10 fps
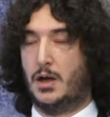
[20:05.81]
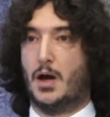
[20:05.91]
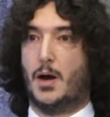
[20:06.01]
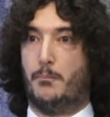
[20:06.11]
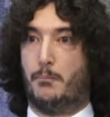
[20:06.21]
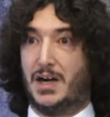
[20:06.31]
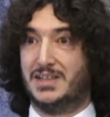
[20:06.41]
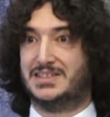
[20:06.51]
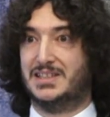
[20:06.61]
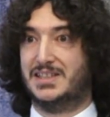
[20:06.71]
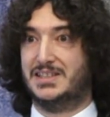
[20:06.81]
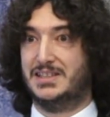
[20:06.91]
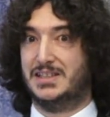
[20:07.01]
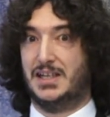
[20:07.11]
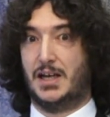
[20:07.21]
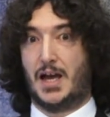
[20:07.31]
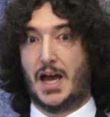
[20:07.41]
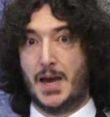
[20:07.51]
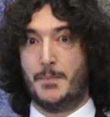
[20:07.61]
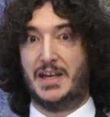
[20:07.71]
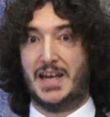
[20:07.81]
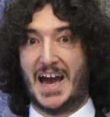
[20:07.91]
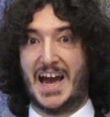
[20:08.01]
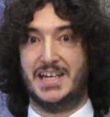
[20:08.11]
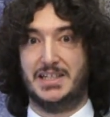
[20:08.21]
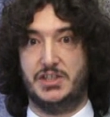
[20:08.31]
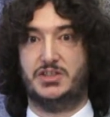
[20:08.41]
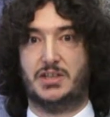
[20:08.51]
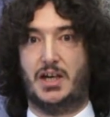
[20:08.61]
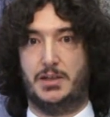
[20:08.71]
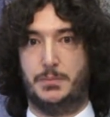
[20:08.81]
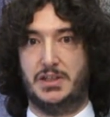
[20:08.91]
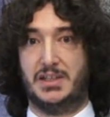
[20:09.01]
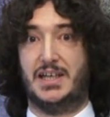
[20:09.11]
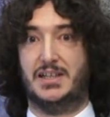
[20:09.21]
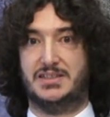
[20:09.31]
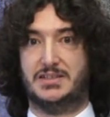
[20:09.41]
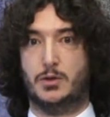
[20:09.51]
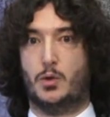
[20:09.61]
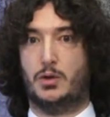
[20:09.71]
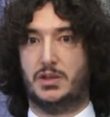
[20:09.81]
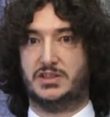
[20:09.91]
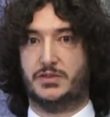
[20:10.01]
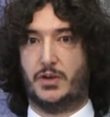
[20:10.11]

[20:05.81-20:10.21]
However, almost all business owners may deal with some of these issues on their own,